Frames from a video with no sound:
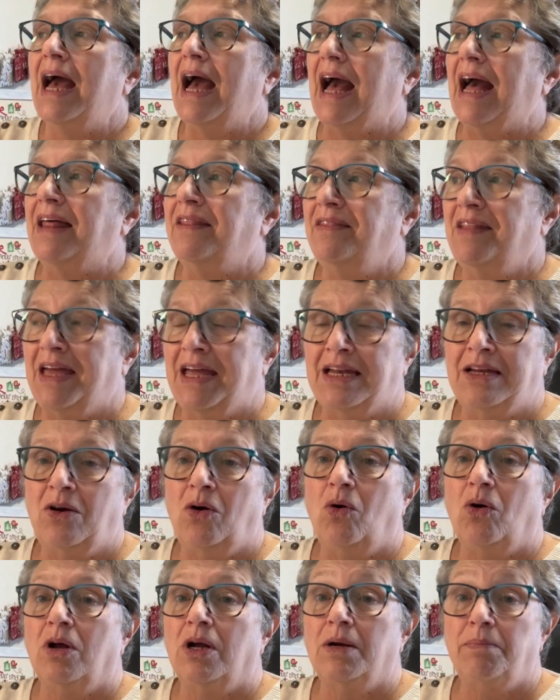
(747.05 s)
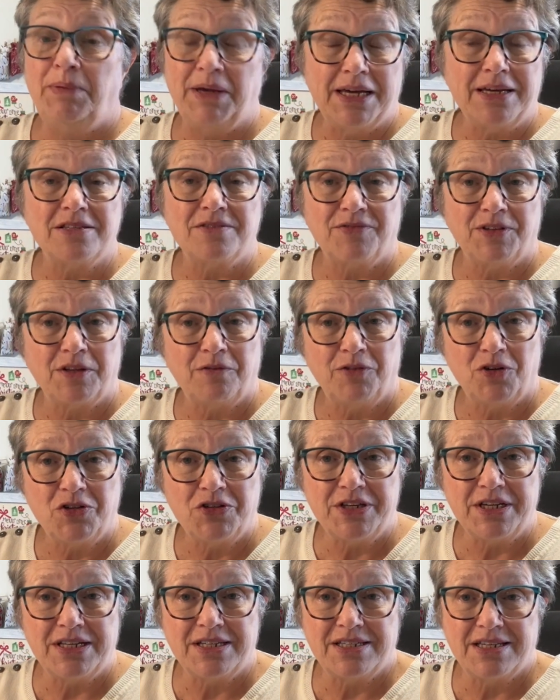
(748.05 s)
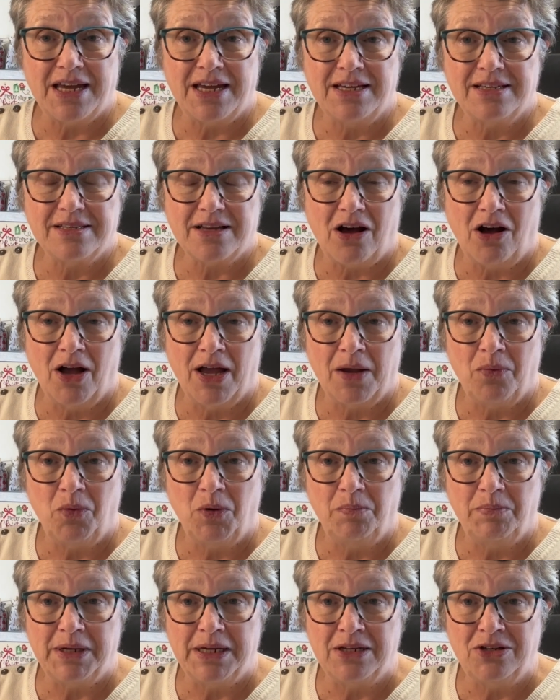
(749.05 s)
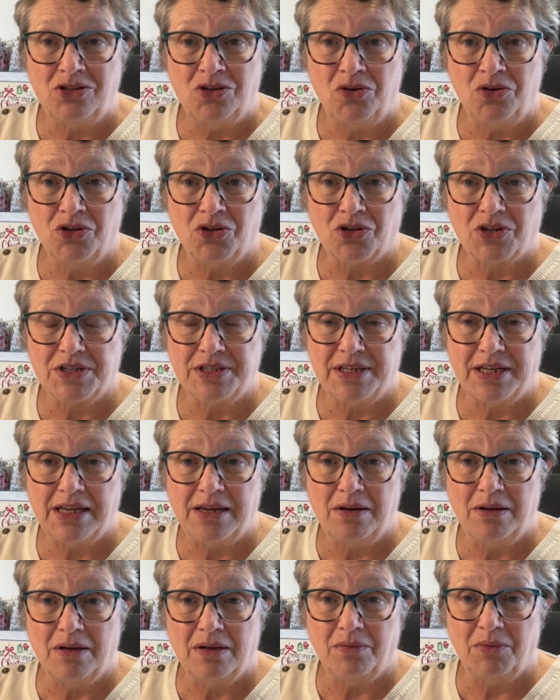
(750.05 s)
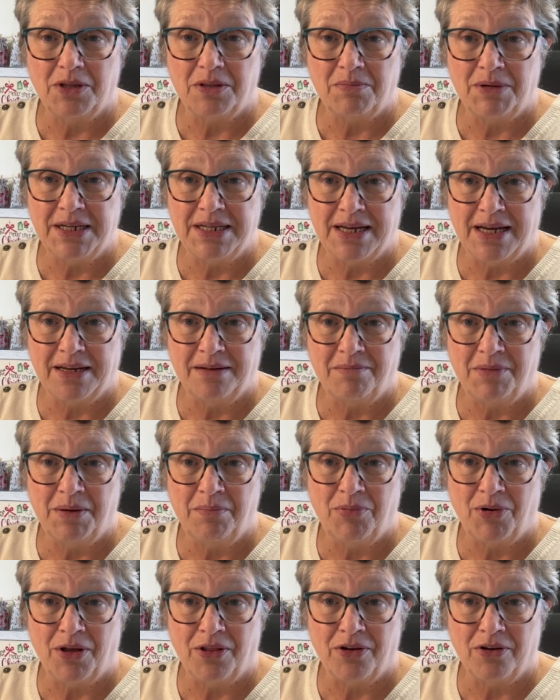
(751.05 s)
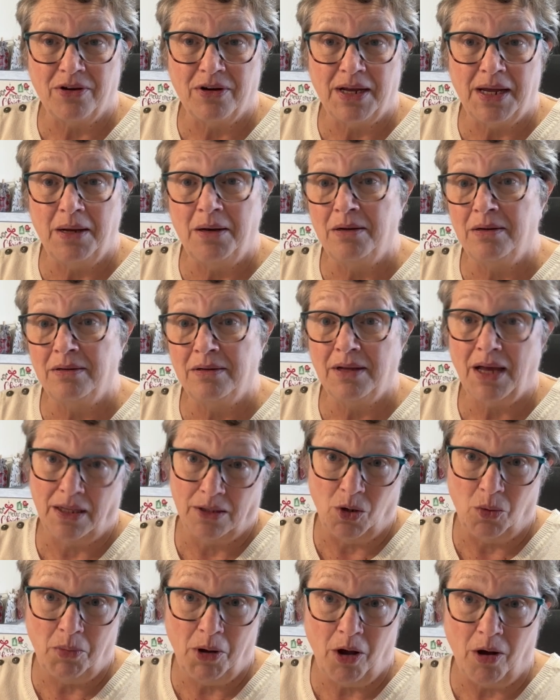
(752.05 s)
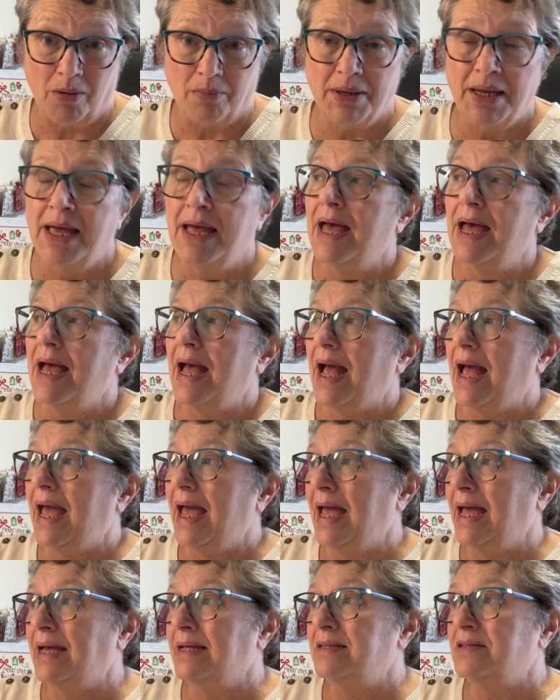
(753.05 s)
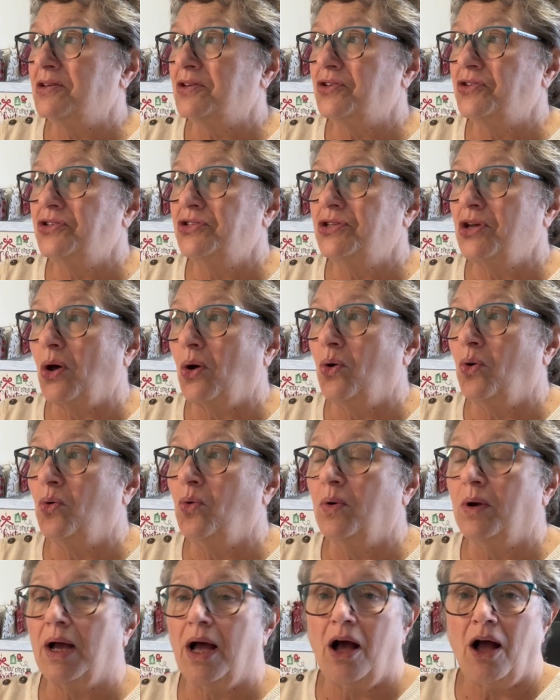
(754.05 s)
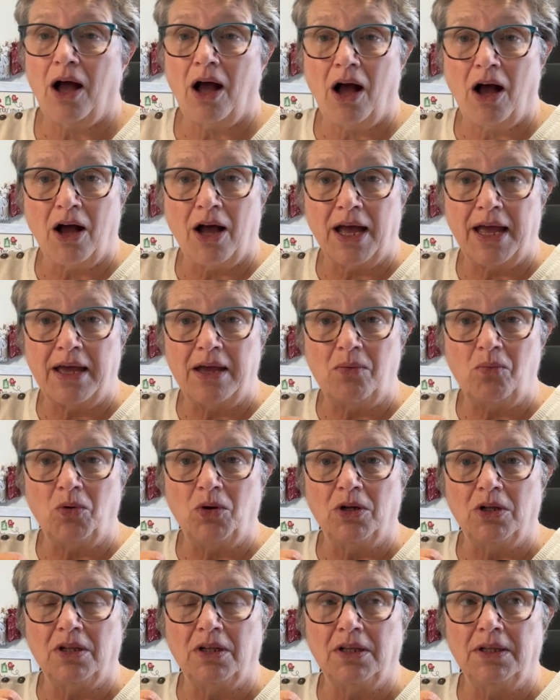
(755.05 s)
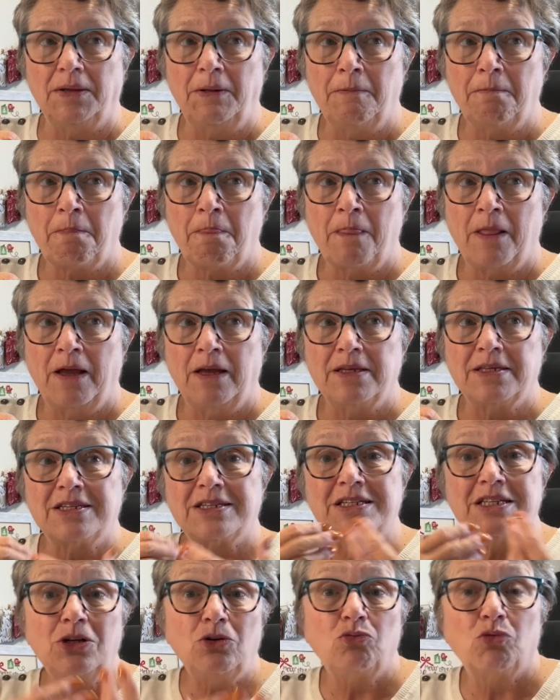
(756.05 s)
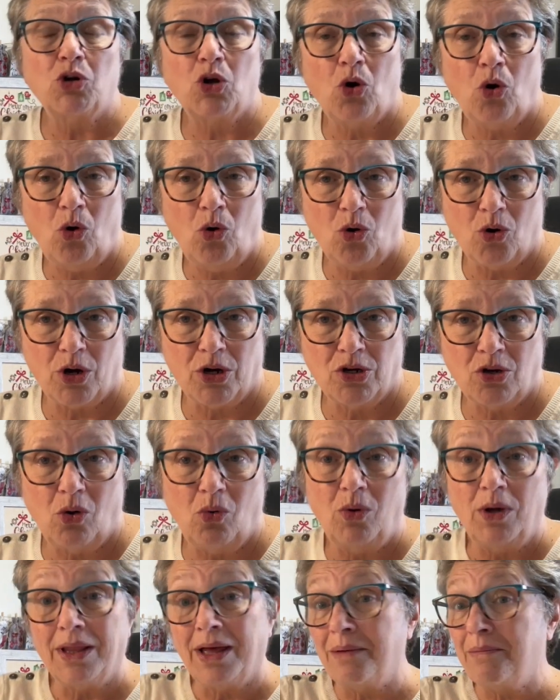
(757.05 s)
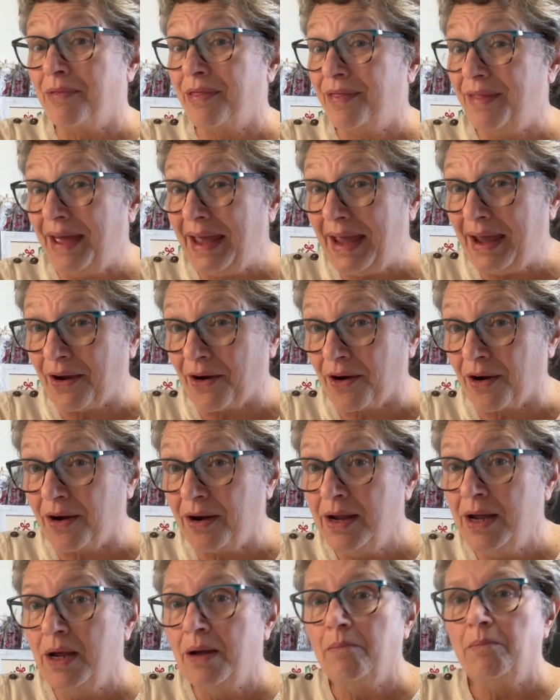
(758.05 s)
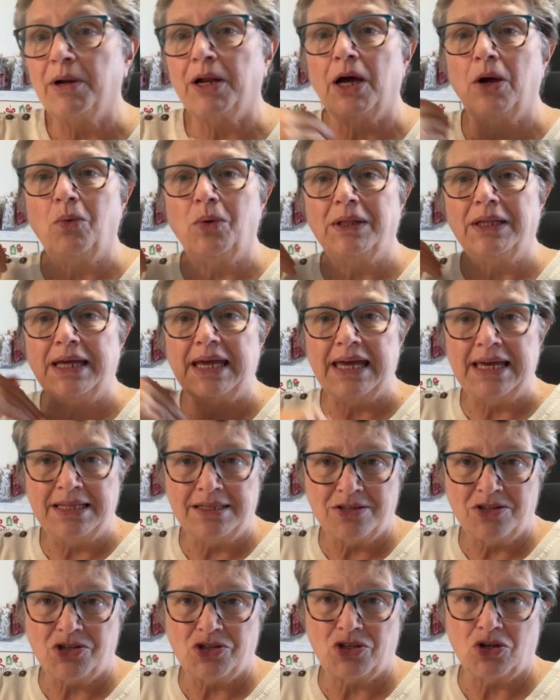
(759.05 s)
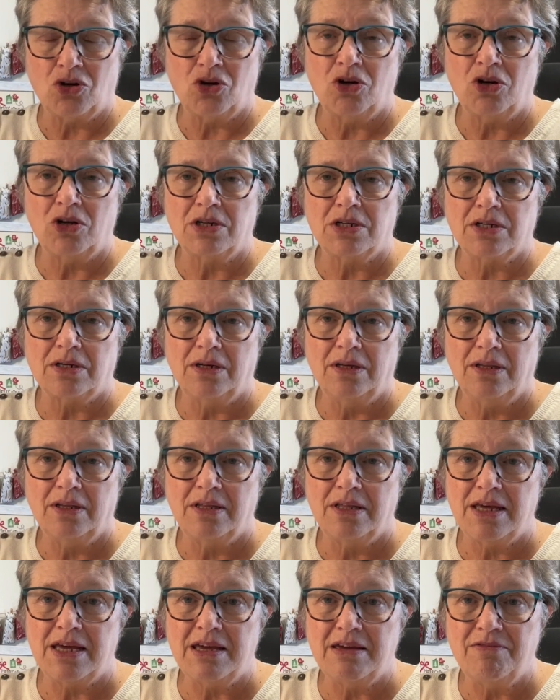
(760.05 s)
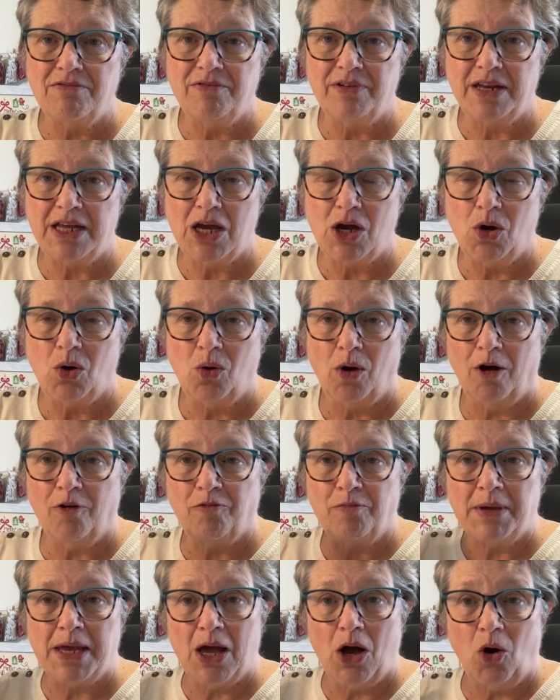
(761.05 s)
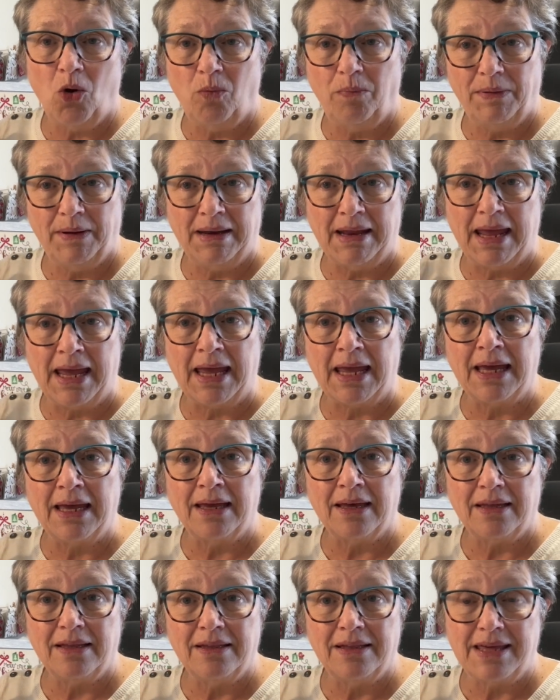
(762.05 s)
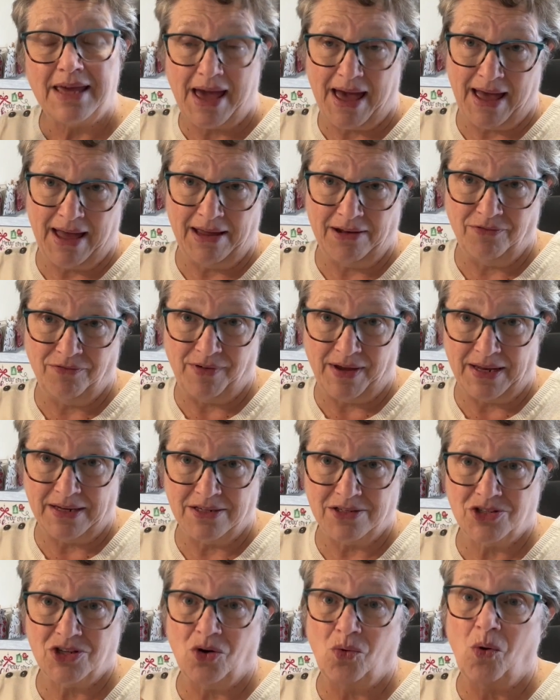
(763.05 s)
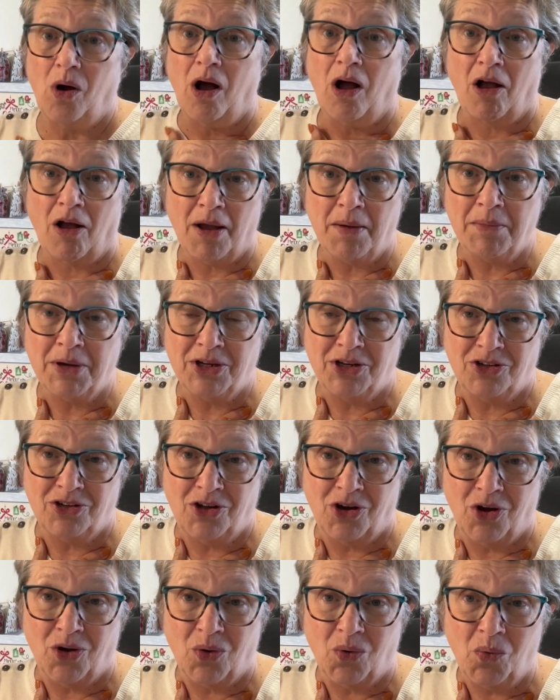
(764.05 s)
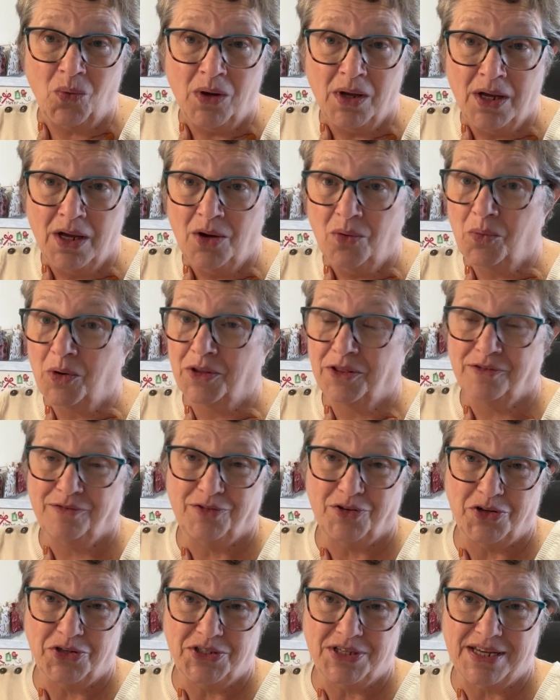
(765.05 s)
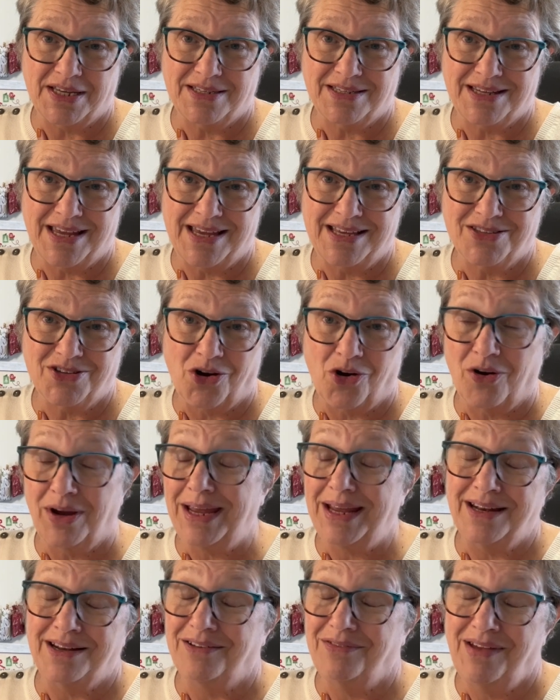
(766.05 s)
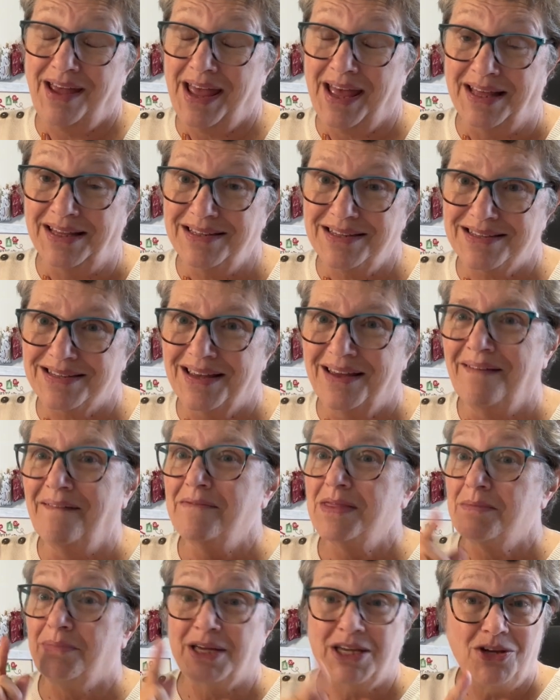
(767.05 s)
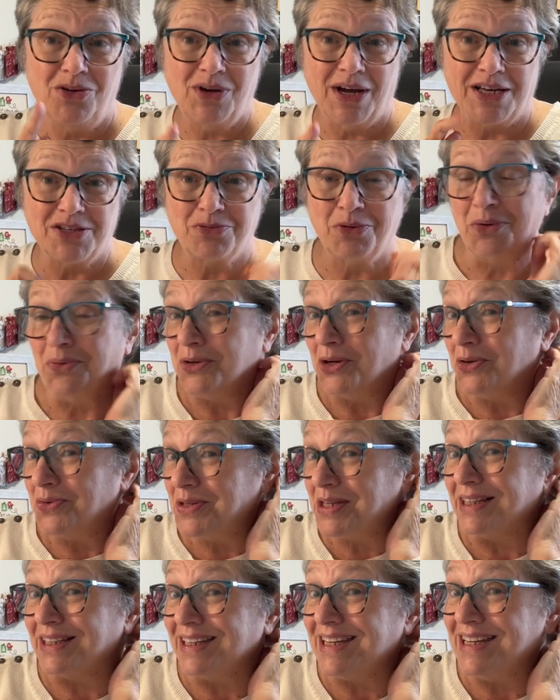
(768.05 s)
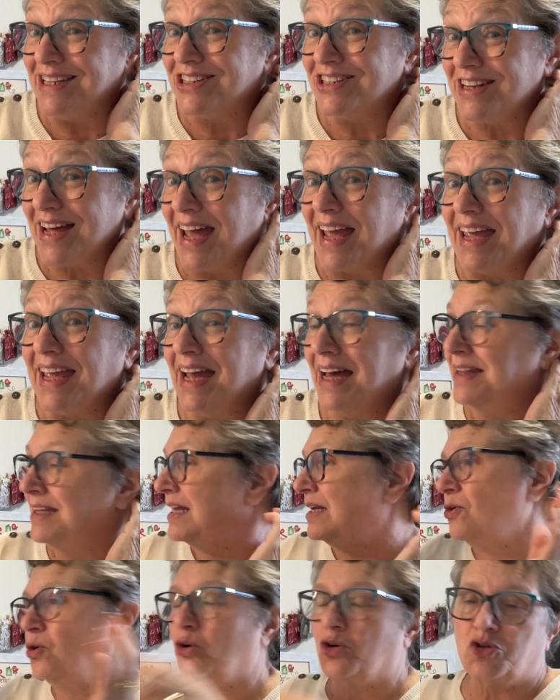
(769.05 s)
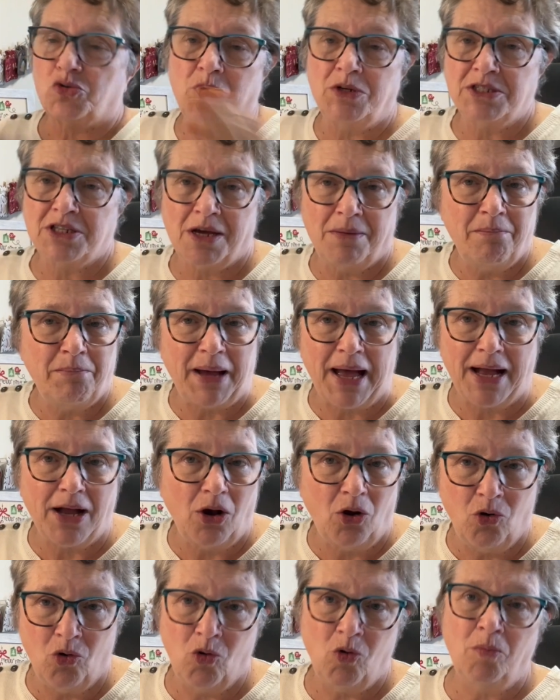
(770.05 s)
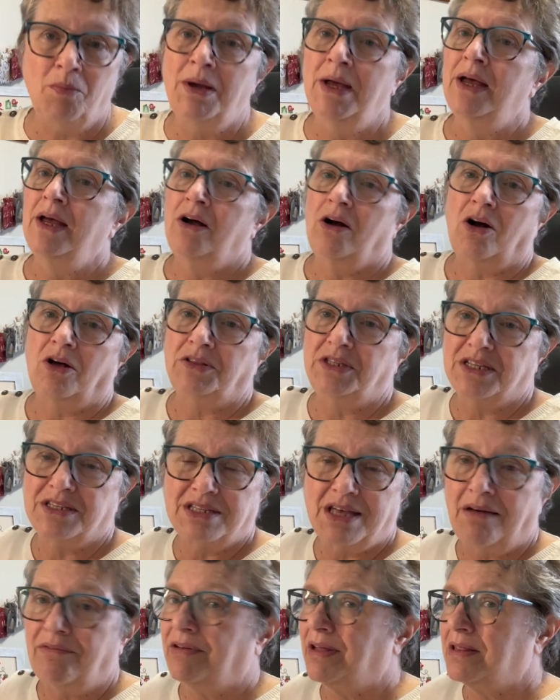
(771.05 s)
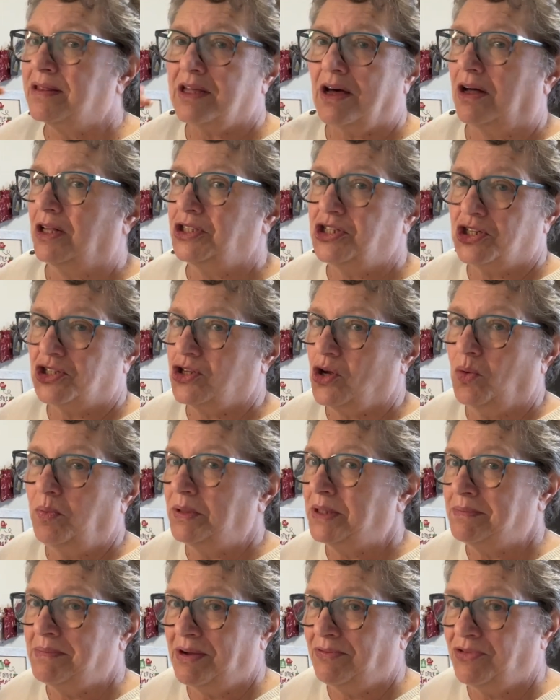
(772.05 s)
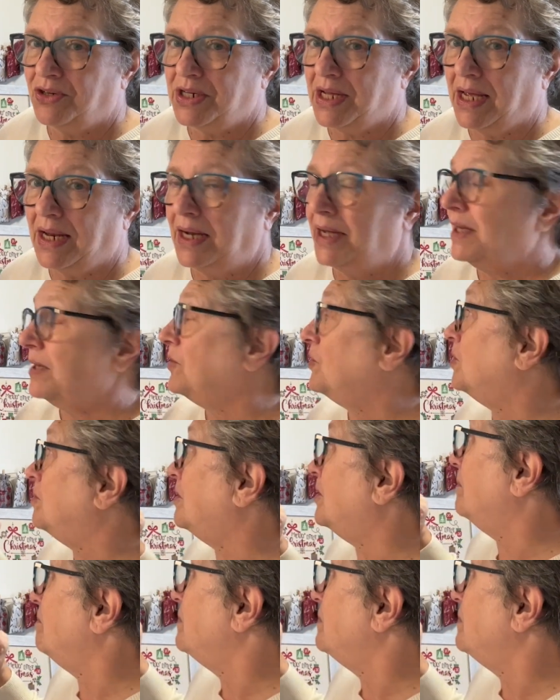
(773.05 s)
And then, because for the first 6 days, I will be in New York City with my dad and my brother and hello, Bob. And so I will still record while I'm there, but I will insert the video of me opening the advent. So I'm going to know what the first 6 days are in advance, but you guys won't know till each day. And then, of course, once I'm back home on the 7th, I'll just open them every day like normal.